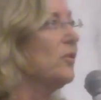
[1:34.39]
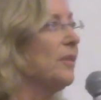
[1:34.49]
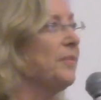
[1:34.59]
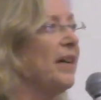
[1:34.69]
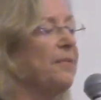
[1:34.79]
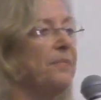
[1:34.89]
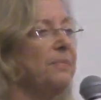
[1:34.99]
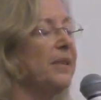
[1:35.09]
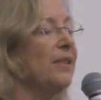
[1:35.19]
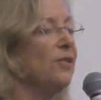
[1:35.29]
I'm, I've
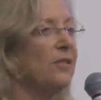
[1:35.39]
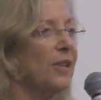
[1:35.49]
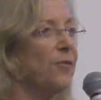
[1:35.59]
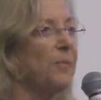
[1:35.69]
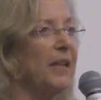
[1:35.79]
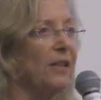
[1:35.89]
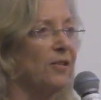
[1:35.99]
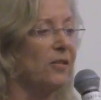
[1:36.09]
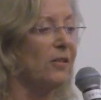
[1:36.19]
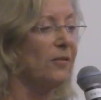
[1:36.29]
been using it for many
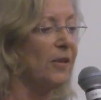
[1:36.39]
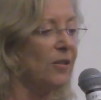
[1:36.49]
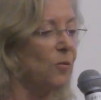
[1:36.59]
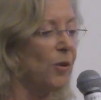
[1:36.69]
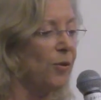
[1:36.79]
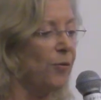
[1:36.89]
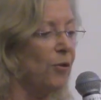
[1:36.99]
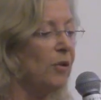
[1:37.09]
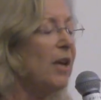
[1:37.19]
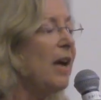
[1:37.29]
years. It's, it's wonderful.